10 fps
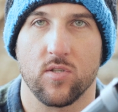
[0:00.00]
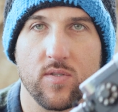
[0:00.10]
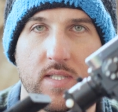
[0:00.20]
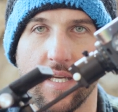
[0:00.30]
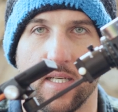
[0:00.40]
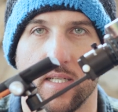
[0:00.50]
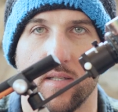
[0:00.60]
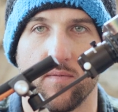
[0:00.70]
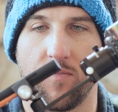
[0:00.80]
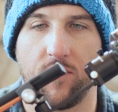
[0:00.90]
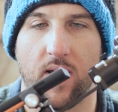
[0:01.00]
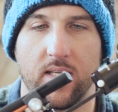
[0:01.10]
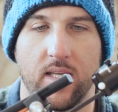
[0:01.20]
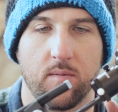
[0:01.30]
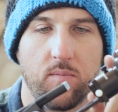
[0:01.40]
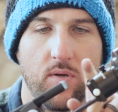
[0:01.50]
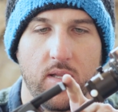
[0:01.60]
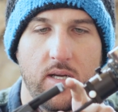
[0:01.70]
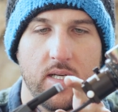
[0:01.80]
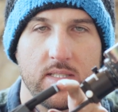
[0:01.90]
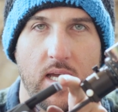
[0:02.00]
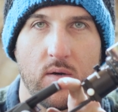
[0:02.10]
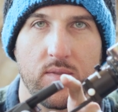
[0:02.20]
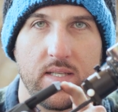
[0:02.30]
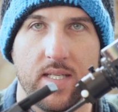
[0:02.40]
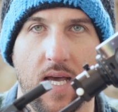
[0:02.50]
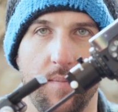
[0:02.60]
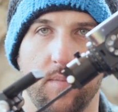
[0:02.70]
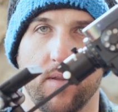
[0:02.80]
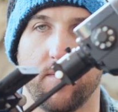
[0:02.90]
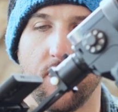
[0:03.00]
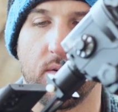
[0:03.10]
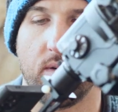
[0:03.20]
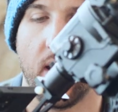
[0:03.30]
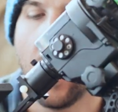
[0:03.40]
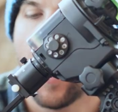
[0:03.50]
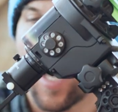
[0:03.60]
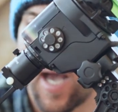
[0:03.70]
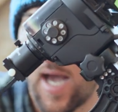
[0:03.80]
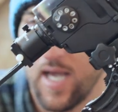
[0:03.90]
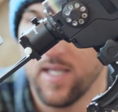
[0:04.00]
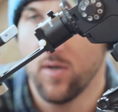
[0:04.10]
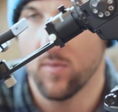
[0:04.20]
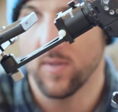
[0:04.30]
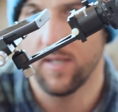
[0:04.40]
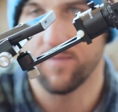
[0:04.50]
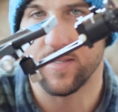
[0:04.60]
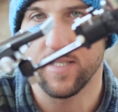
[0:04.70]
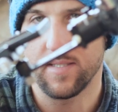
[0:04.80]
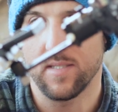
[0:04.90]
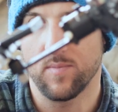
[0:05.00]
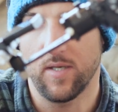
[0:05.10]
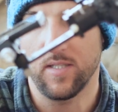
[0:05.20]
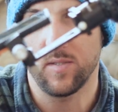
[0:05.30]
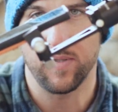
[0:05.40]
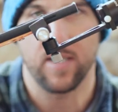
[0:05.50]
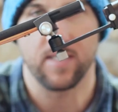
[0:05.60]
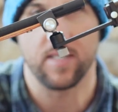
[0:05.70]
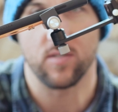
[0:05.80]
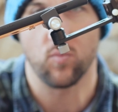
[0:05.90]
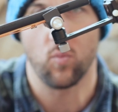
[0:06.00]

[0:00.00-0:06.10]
So it's kind of finding Polaris out the top of the phone. I don't love this as much because it's